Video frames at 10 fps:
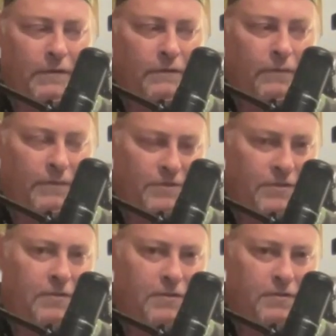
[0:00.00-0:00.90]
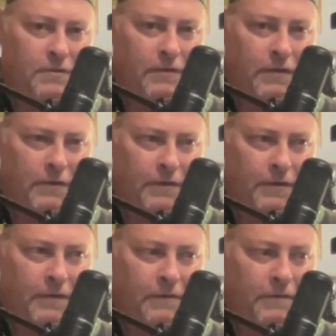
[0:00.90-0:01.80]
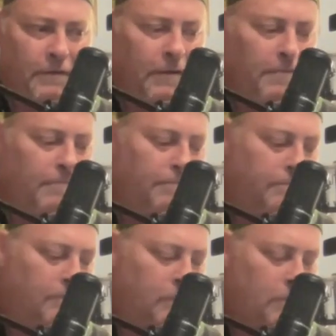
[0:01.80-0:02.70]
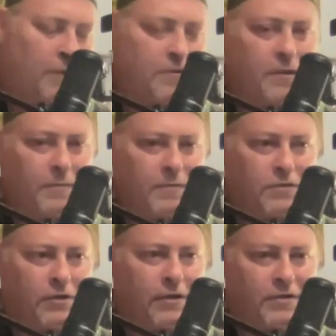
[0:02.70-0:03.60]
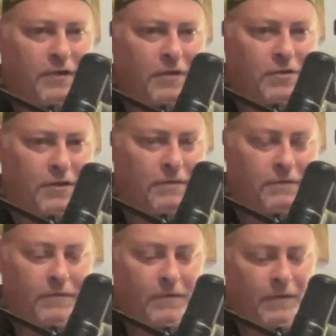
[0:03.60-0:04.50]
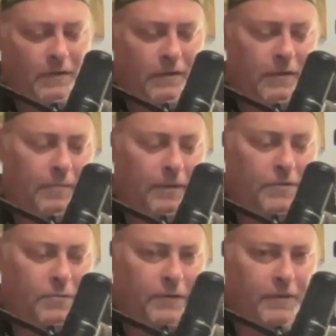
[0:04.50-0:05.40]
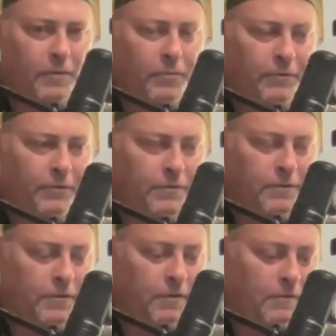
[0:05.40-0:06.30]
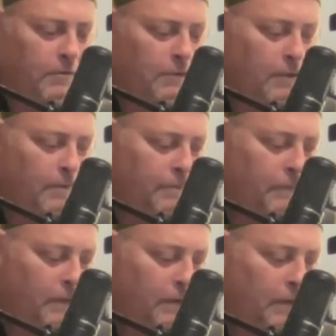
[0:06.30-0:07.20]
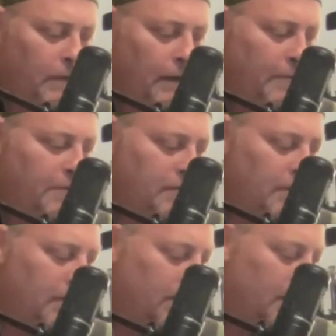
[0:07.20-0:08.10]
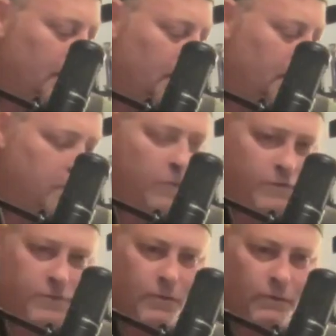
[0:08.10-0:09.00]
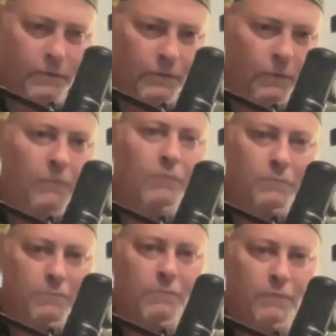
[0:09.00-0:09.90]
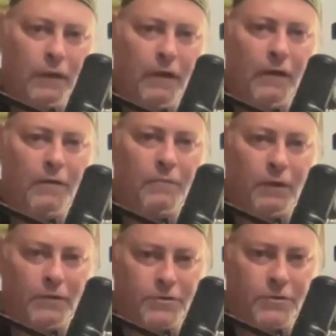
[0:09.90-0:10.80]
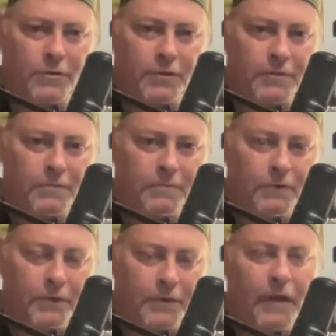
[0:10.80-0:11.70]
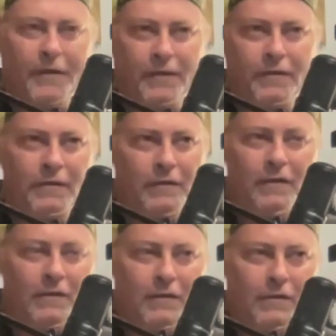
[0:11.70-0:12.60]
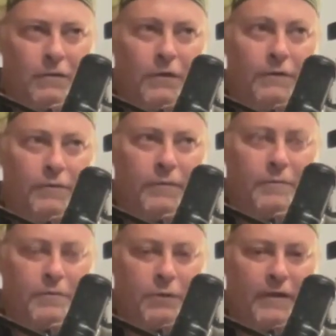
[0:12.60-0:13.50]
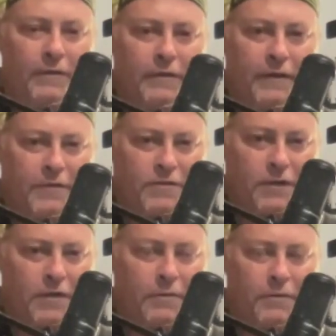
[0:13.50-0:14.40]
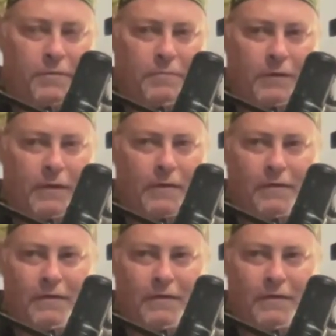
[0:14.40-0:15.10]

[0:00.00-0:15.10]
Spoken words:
from the Sikh area. So his name is G.S. Sachdev, and he passed away a couple of years ago. I would say that he was the most soulful bansuri player. I didn't learn from him directly. I didn't study with him, but I